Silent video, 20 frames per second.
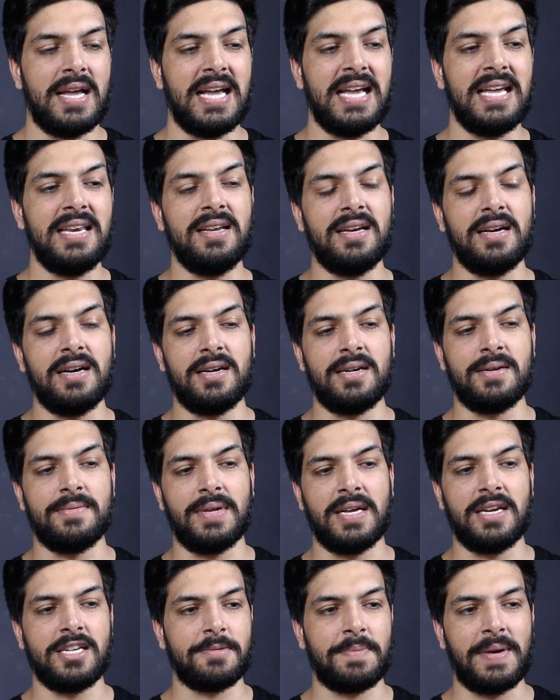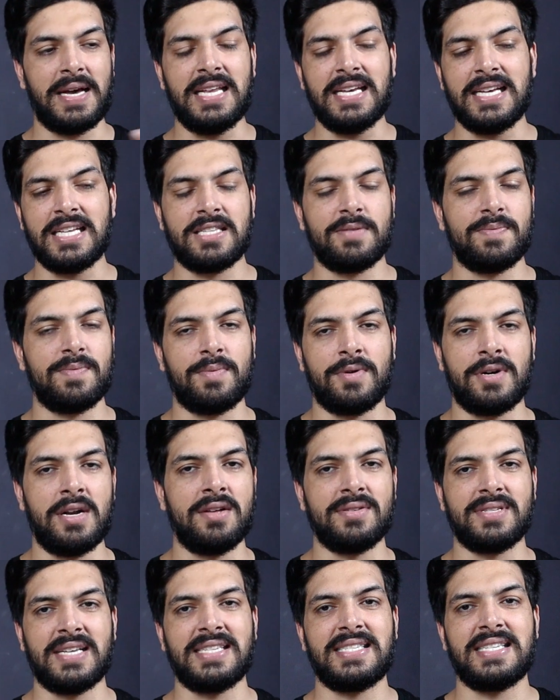In a spelling, it's
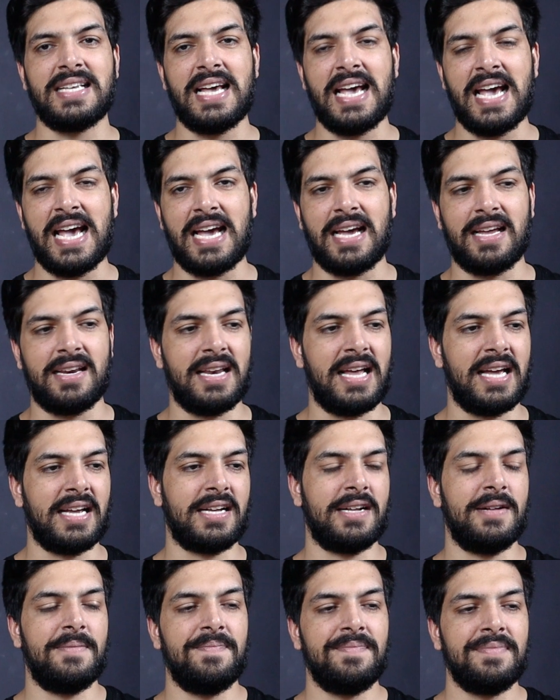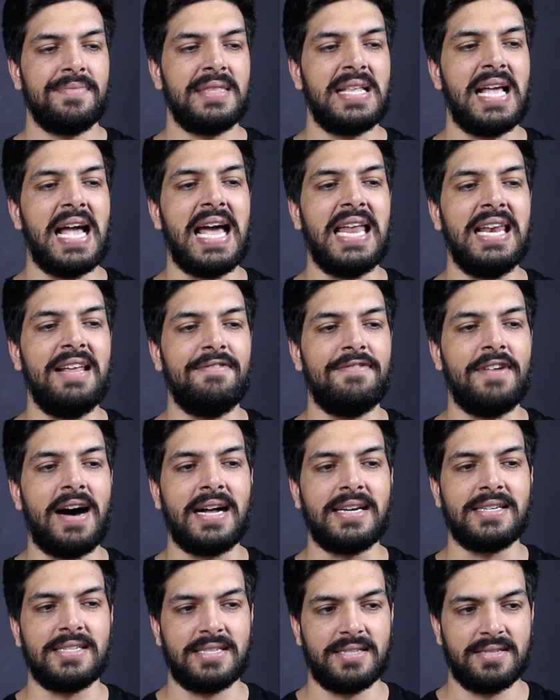pronounced as A, like
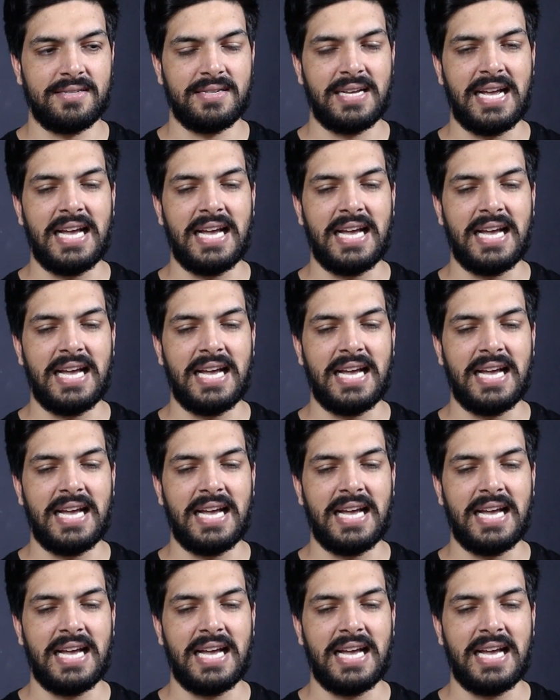elephant.